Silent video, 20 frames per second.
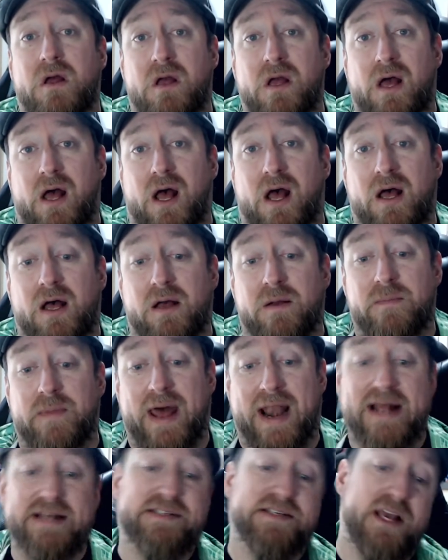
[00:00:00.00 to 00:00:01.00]
And
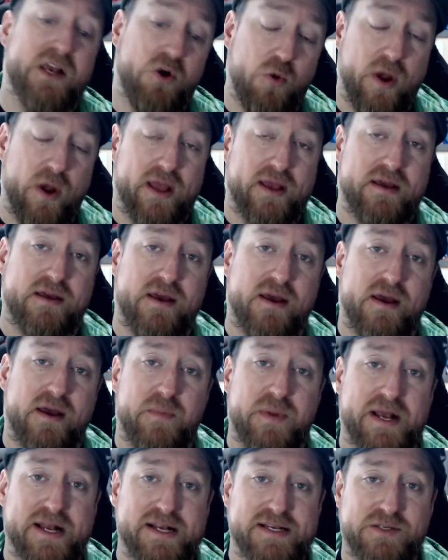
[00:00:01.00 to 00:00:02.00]
I say quick
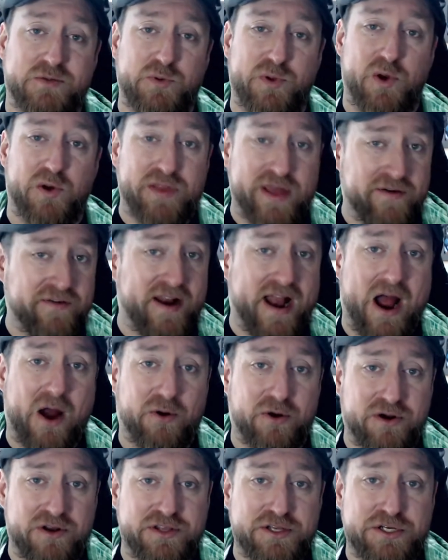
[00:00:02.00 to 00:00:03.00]
because we only have an
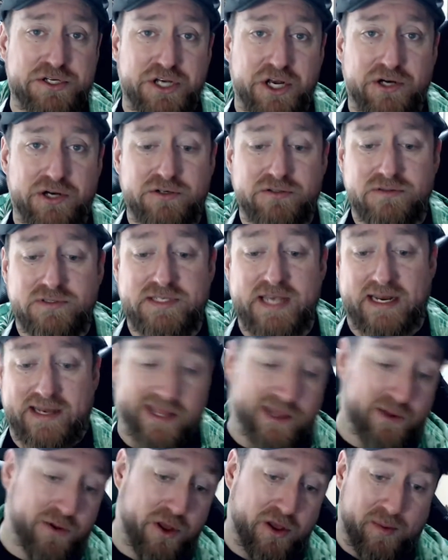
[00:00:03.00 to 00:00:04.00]
hour of this show,
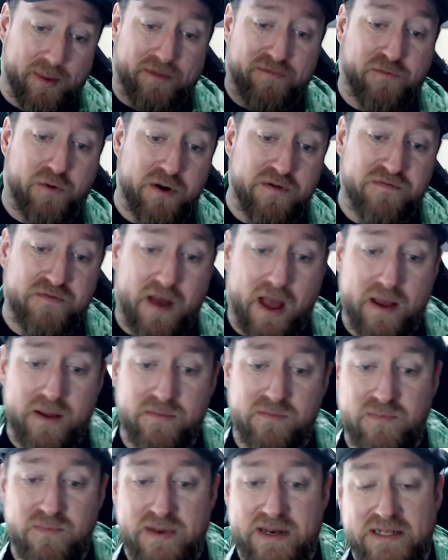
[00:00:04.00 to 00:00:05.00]
technically only about 45
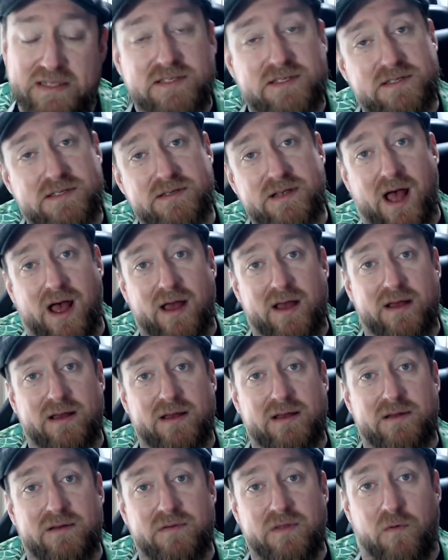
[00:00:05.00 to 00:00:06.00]
minutes
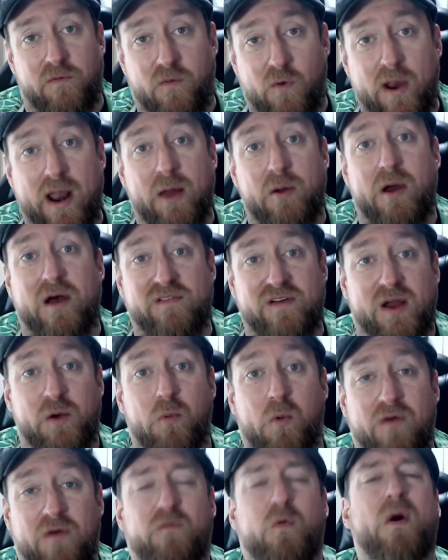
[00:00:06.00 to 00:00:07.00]
of what
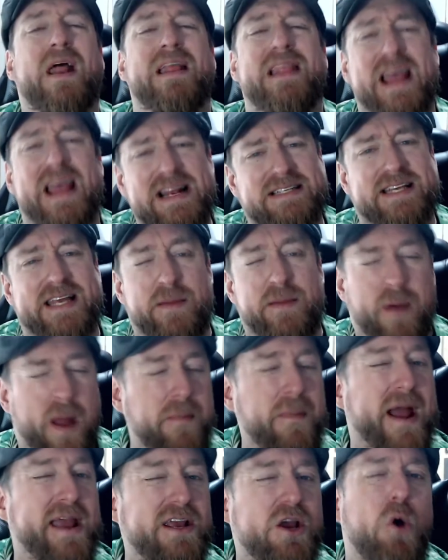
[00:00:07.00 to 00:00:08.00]
I like to keep. I
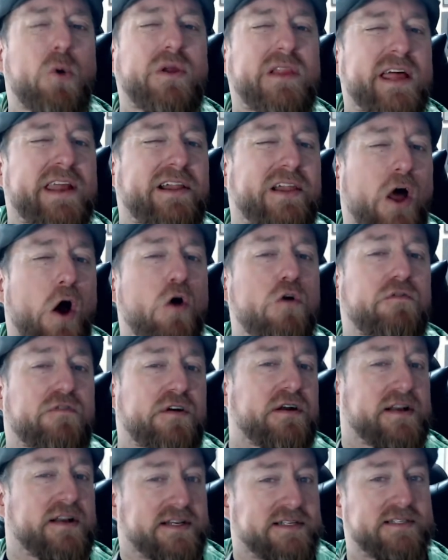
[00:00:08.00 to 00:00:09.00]
might go a little over
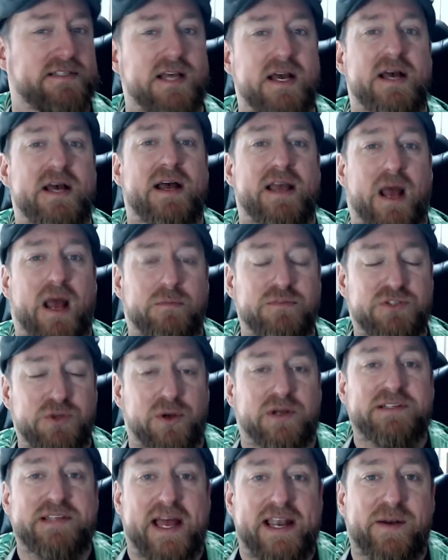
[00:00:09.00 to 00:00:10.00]
because I'm so
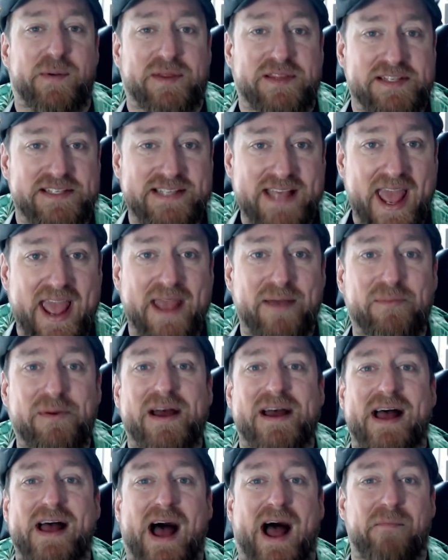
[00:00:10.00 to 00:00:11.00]
excited about this game.
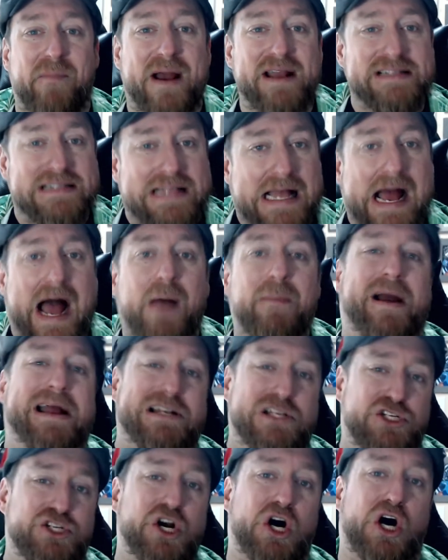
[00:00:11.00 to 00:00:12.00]
I might
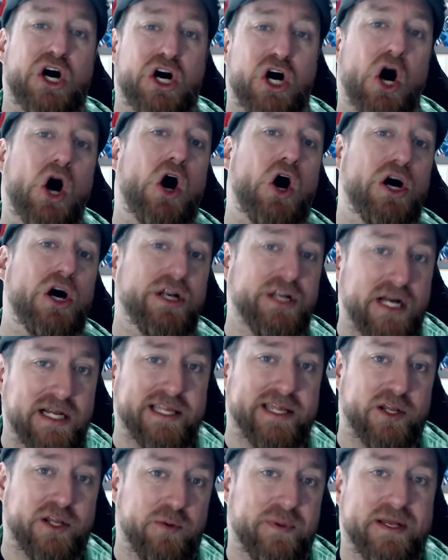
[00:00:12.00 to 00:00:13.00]
jaw on a
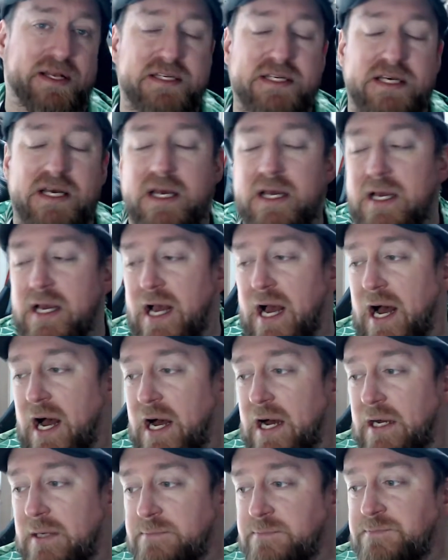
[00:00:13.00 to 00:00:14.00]
little bit.
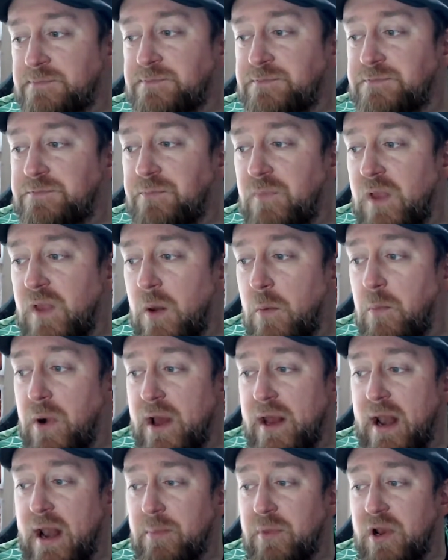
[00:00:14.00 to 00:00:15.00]

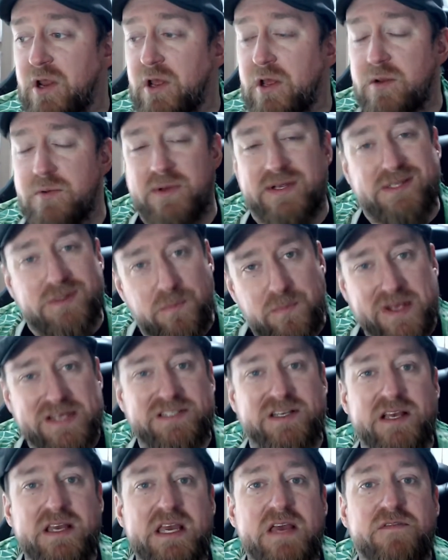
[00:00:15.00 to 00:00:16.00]
But I'm going to just
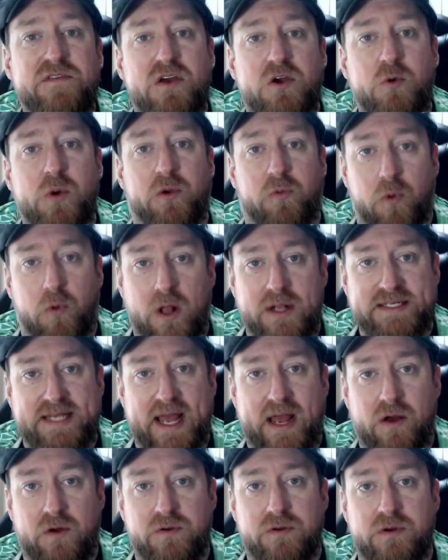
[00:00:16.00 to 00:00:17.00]
basically give you a quick
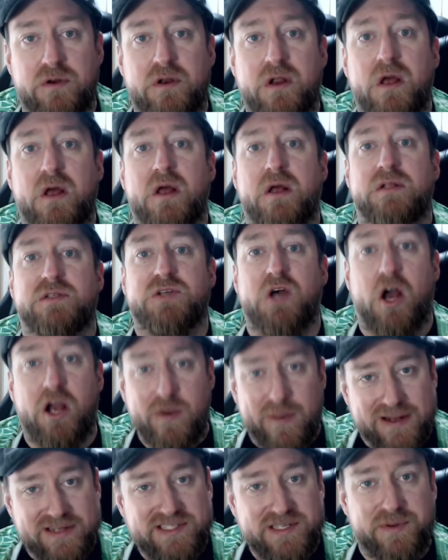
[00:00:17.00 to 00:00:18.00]
rundown, talk
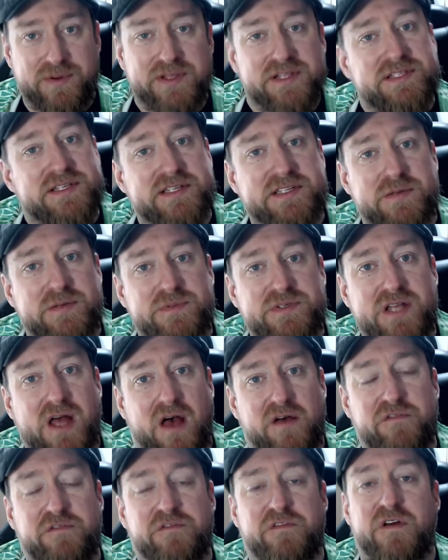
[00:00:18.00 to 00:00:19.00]
about some of the system
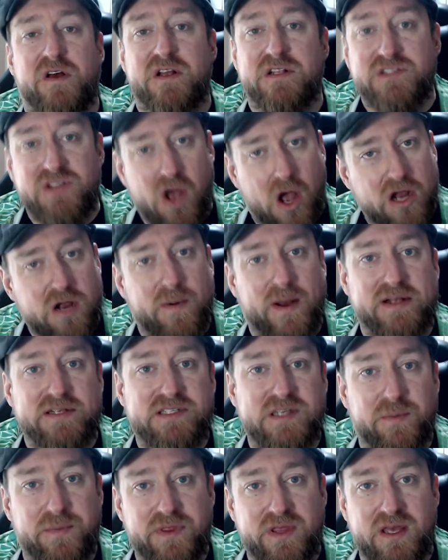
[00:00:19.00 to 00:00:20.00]
stuff, talk about
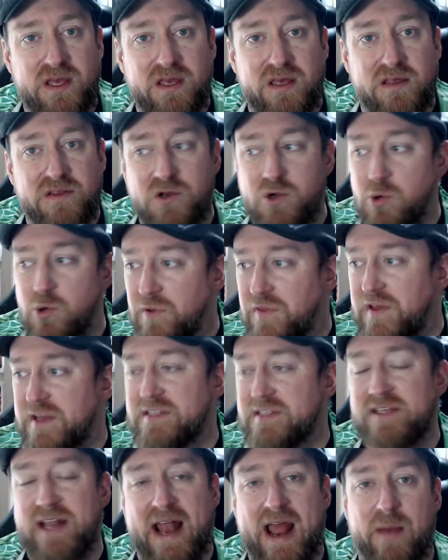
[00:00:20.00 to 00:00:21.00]
some of the cool things
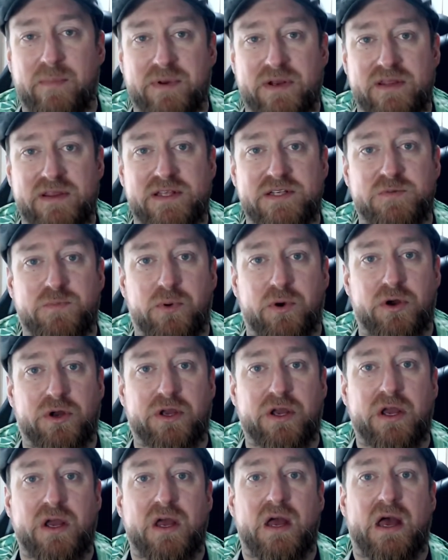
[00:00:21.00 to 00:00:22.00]
that happen in this book,
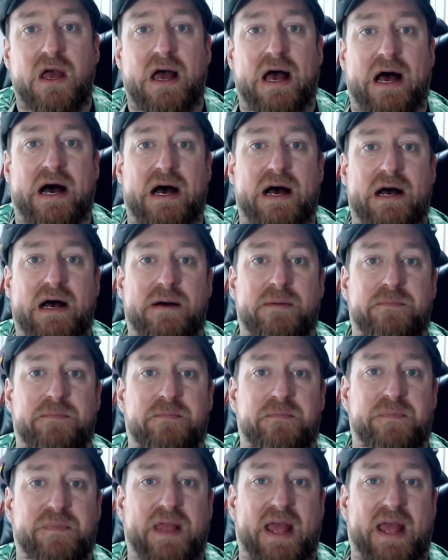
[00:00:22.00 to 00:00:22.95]
and